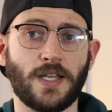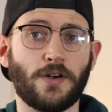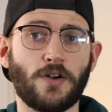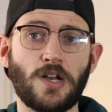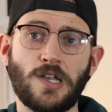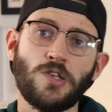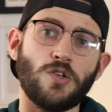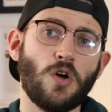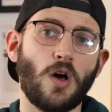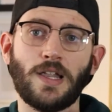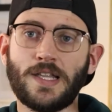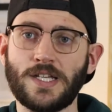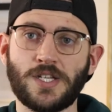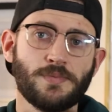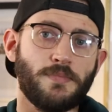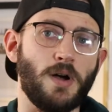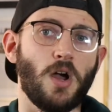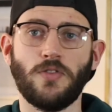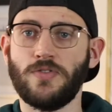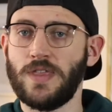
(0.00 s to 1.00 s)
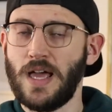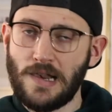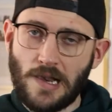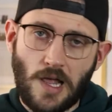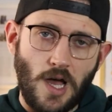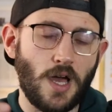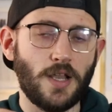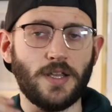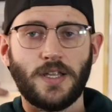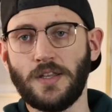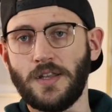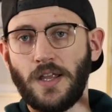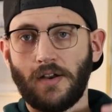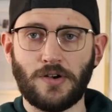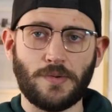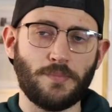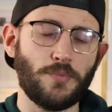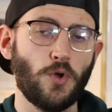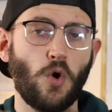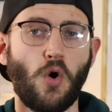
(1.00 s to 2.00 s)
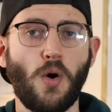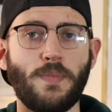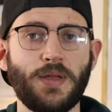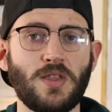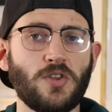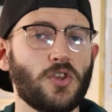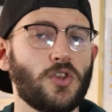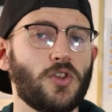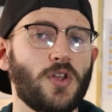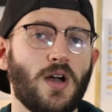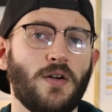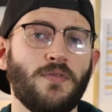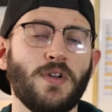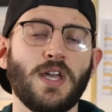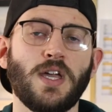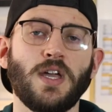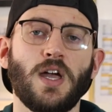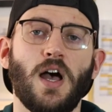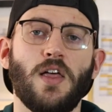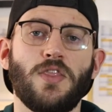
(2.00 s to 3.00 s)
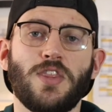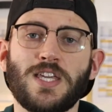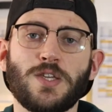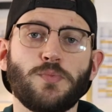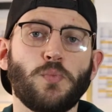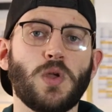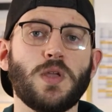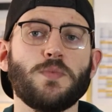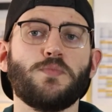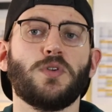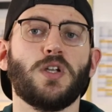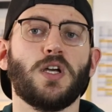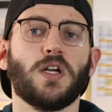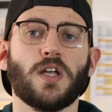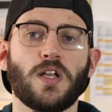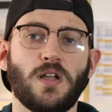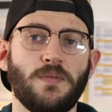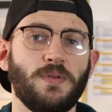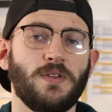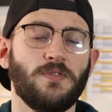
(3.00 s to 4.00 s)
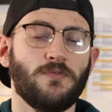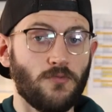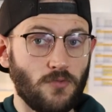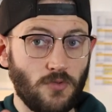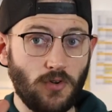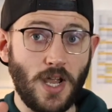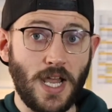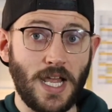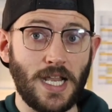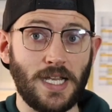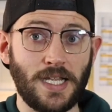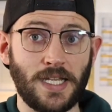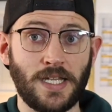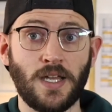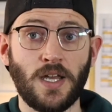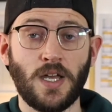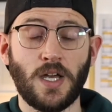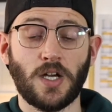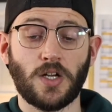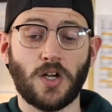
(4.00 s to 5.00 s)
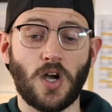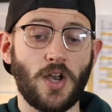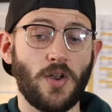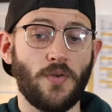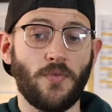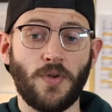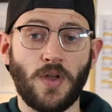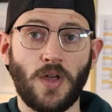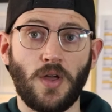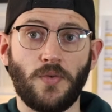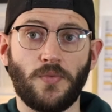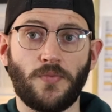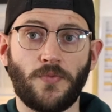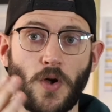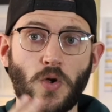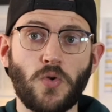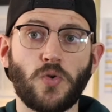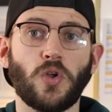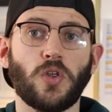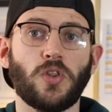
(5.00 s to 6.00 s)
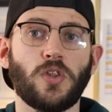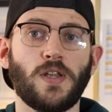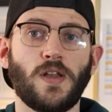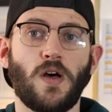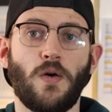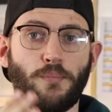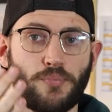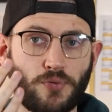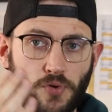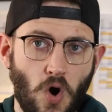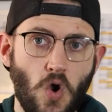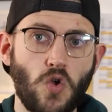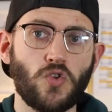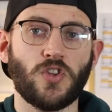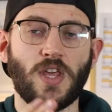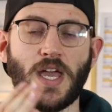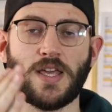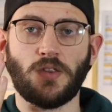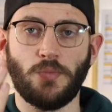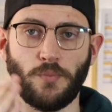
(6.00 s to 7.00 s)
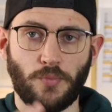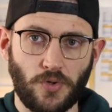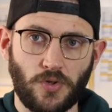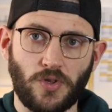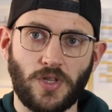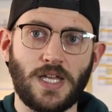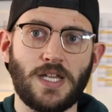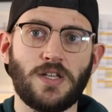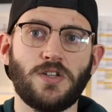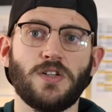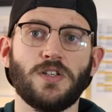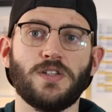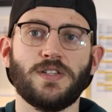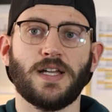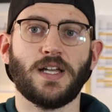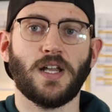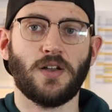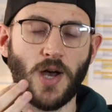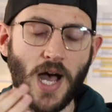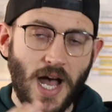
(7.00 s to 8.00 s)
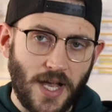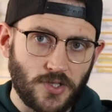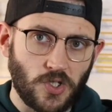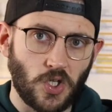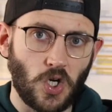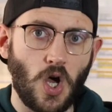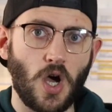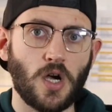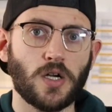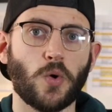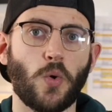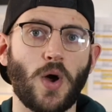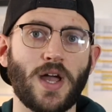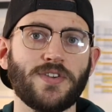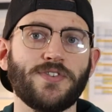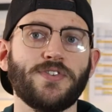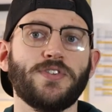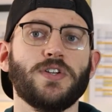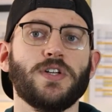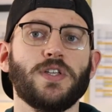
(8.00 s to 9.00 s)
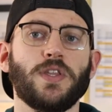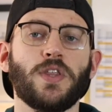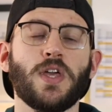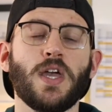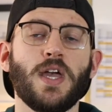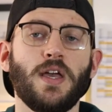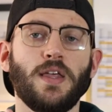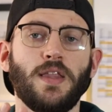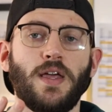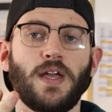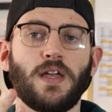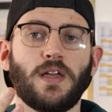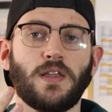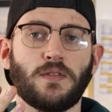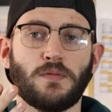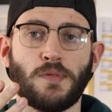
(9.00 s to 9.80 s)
they're in knowledge mode, they're learning, they're absorbing stuff, and these people are going to be really kind of focusing on process and procedures. They're going to ask a lot of questions, they're